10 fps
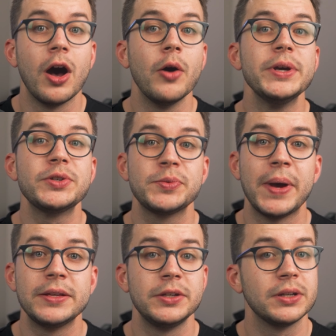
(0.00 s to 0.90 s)
Always
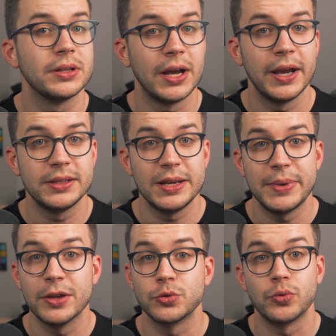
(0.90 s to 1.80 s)
respond to your client
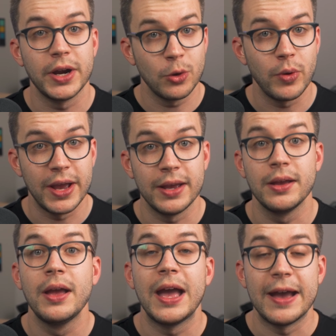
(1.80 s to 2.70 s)
emails right
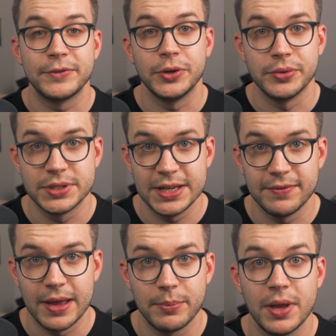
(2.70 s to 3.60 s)
away after you
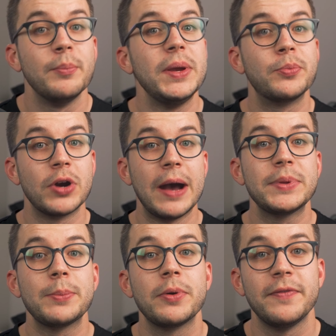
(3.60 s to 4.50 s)
receive them. Be
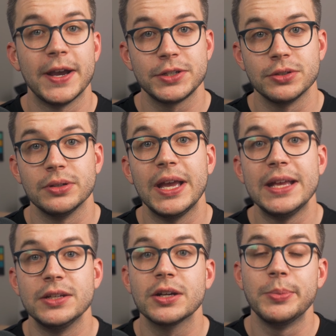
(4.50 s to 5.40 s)
prompt and professional
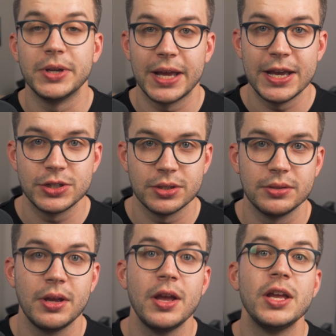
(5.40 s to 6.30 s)
in your
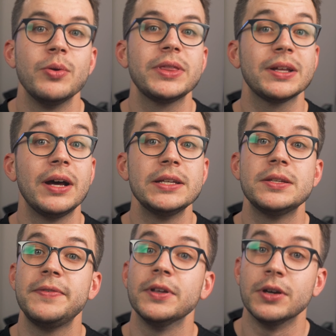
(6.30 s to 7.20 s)
communication. You want the clients
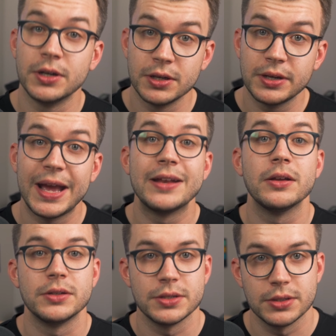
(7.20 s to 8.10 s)
to feel heard and
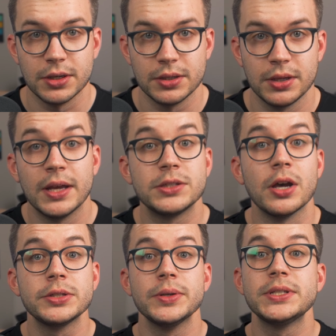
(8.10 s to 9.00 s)
understood. It's
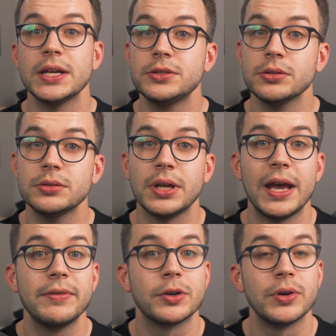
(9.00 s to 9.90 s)
also essential to
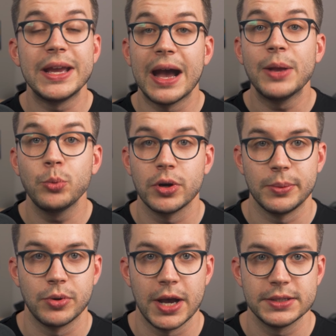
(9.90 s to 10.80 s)
have a great
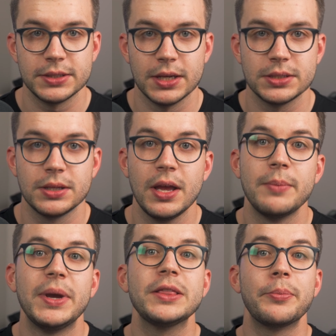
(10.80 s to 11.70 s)
onboarding process.
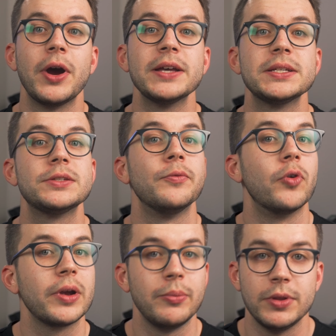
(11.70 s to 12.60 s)
Make the process of
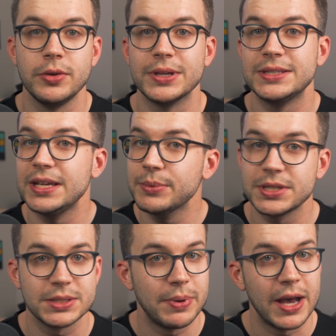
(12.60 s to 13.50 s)
working with you as
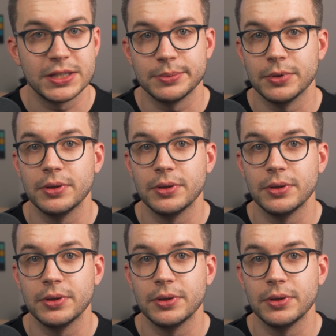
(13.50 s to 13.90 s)
seamless as possible.